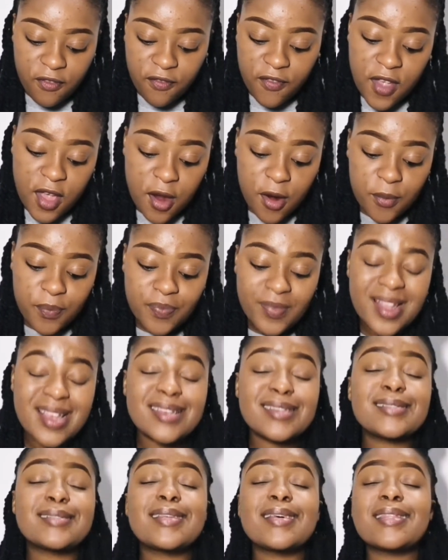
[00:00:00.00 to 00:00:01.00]
Fear
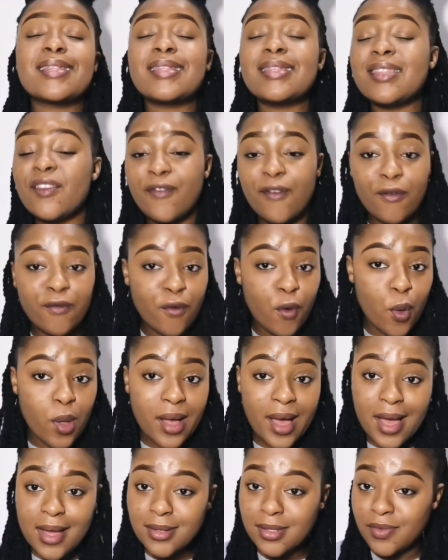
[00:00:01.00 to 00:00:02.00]
is the thief of all
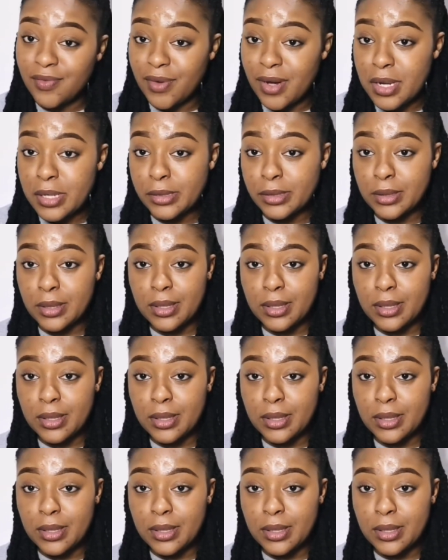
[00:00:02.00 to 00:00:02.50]
kinds of nice